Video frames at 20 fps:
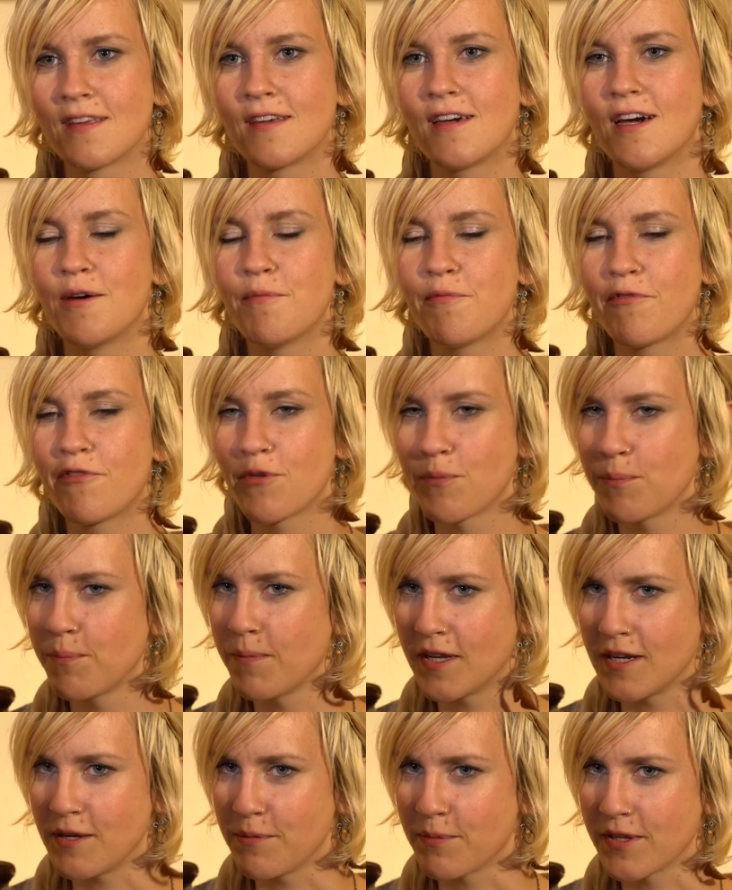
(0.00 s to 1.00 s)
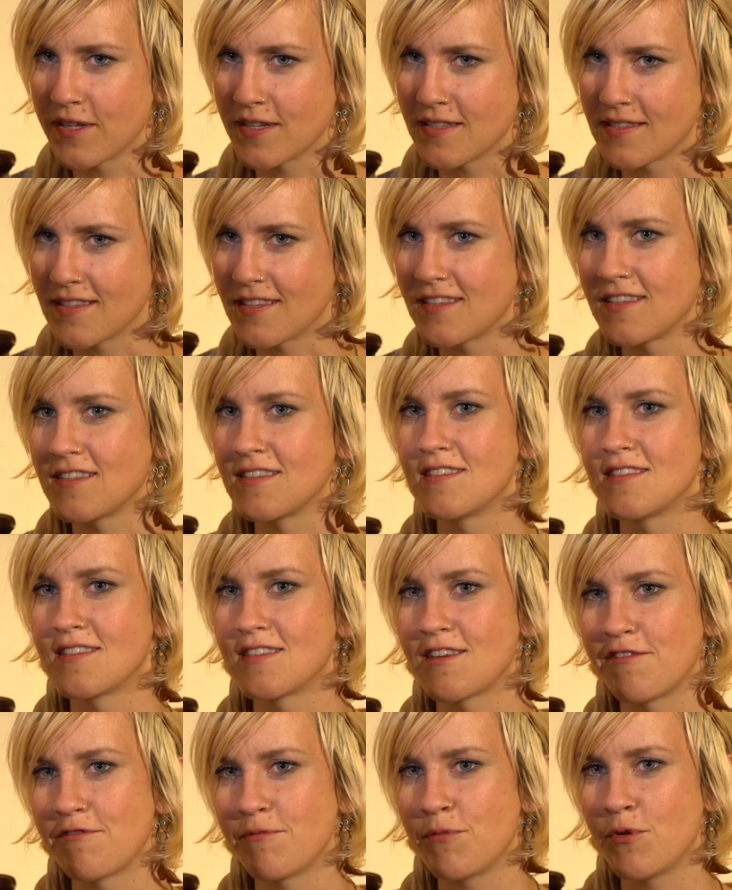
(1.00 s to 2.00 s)
I'm from many places.
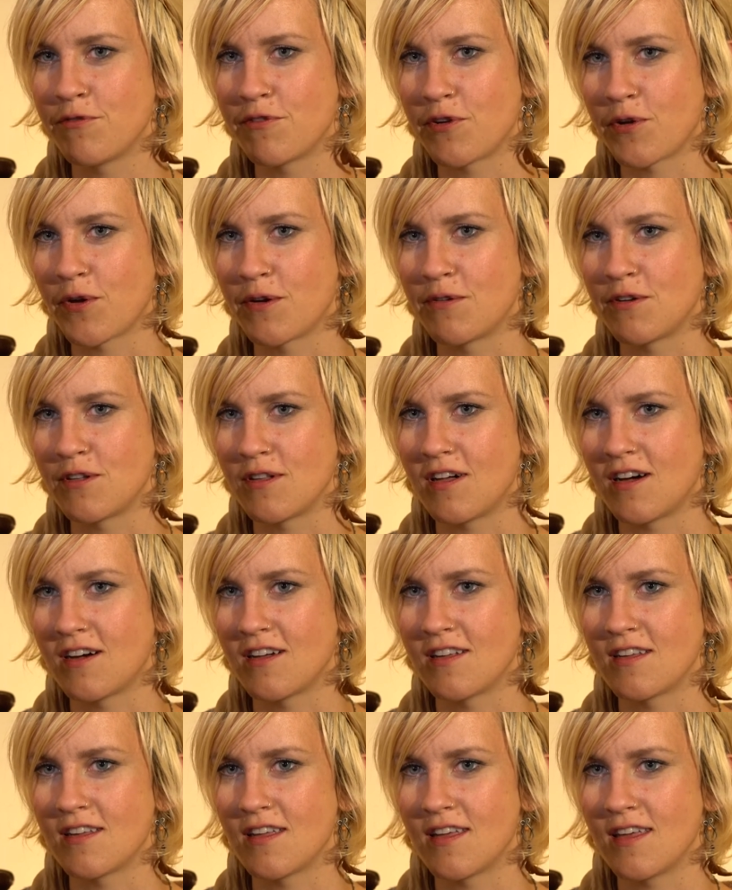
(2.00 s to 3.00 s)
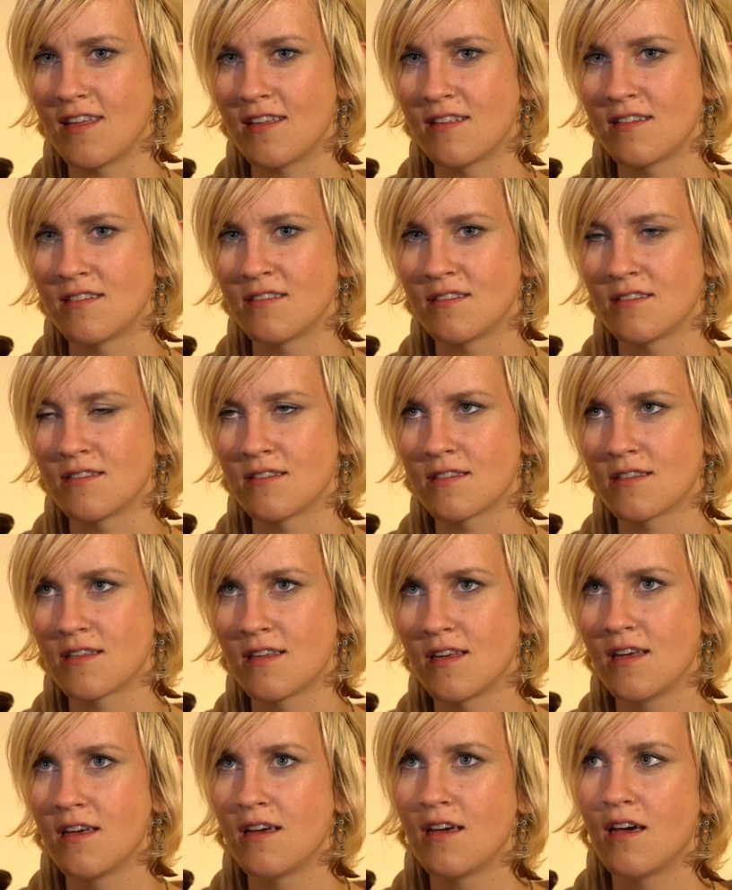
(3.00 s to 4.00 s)
I've moved around a lot, and
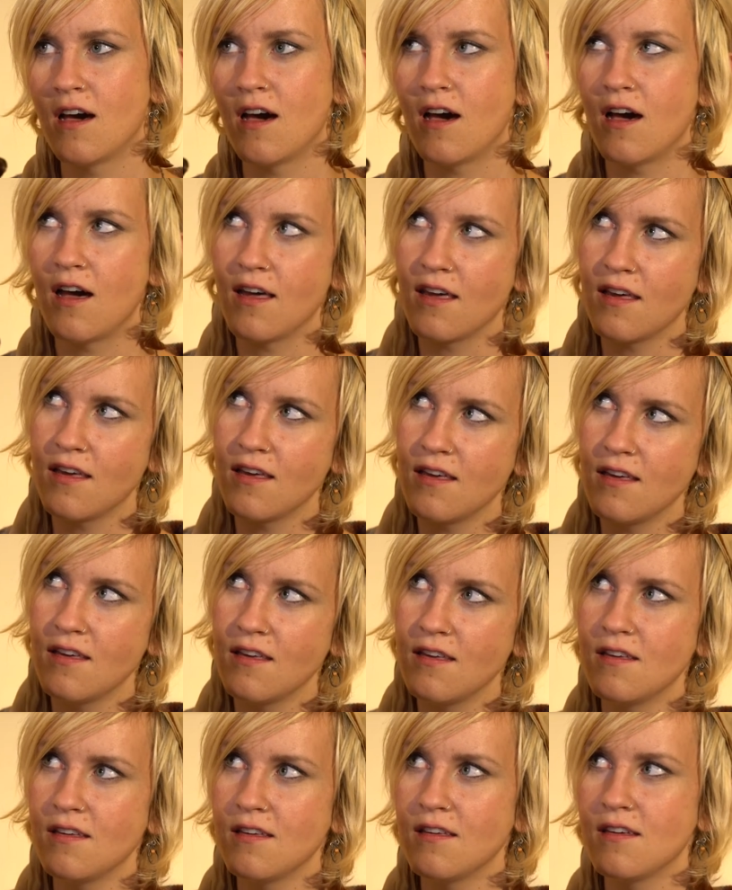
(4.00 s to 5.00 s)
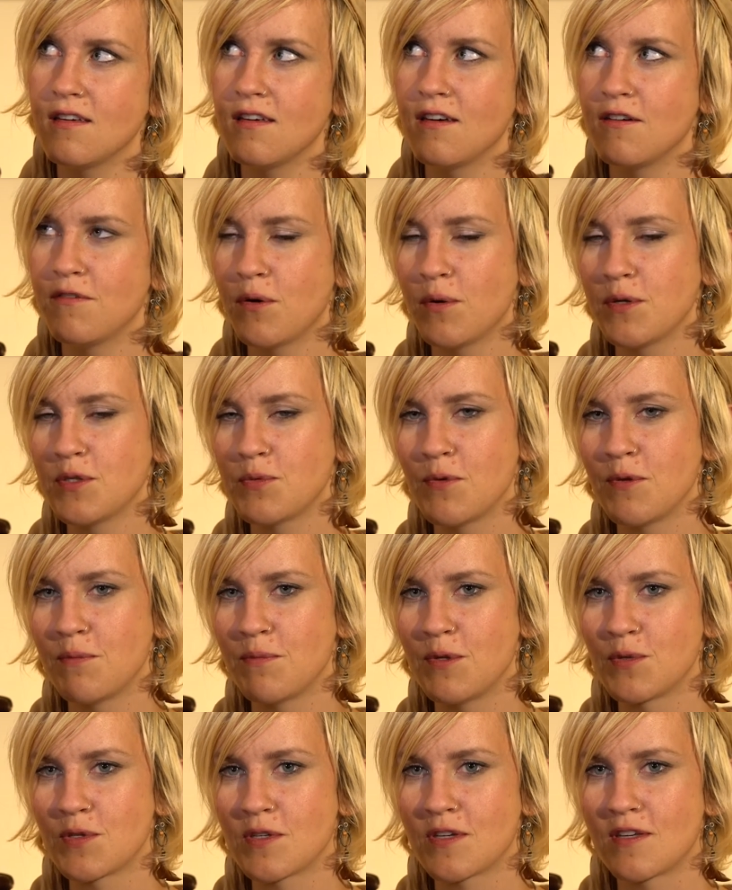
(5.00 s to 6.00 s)
I have always made
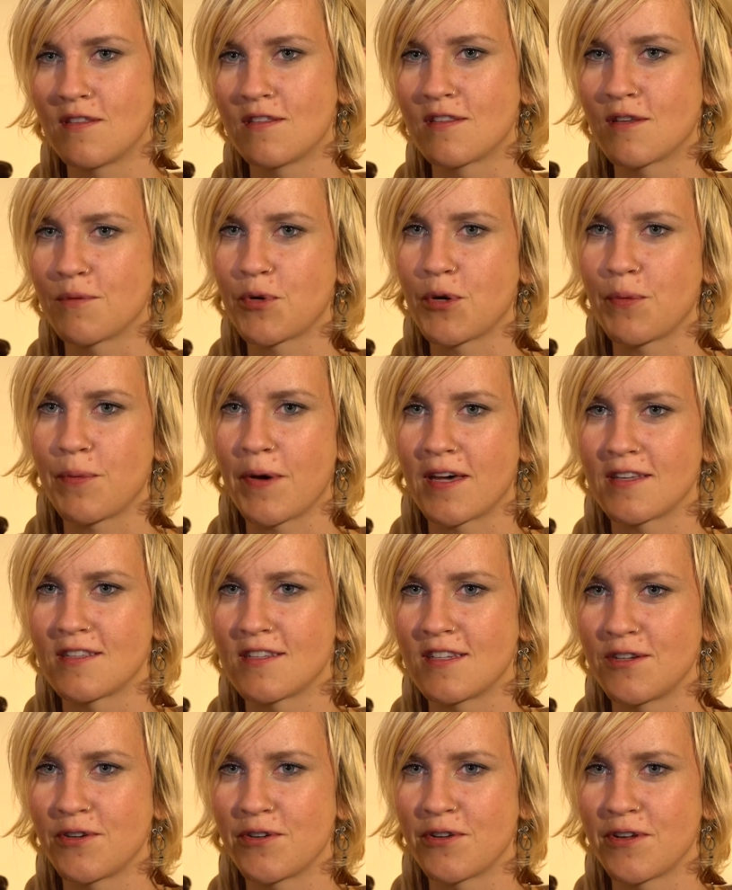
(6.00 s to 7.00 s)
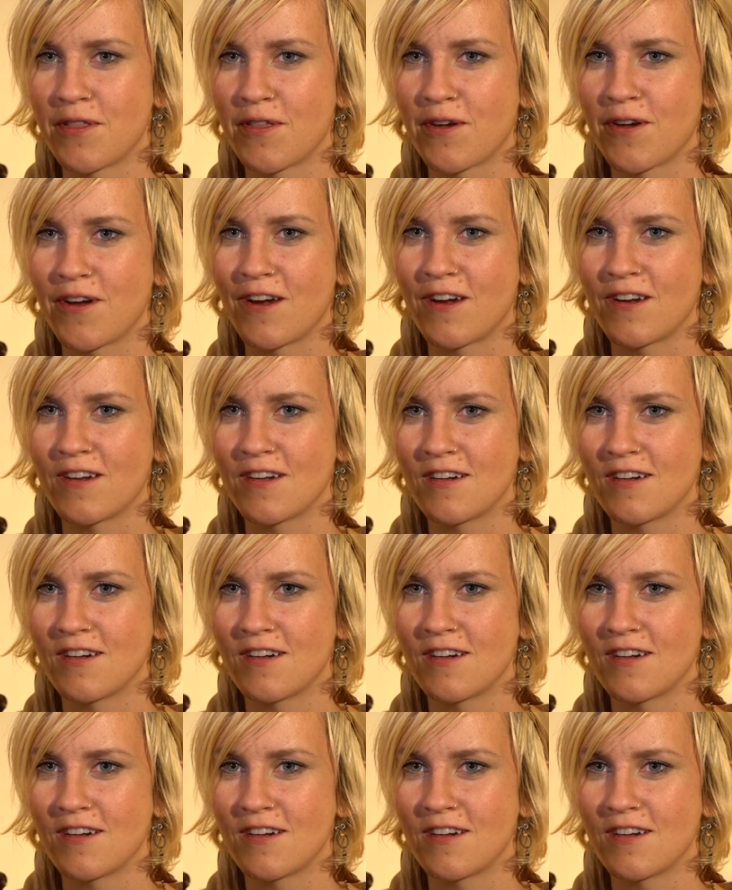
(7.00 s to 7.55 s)
music in some capacity or another.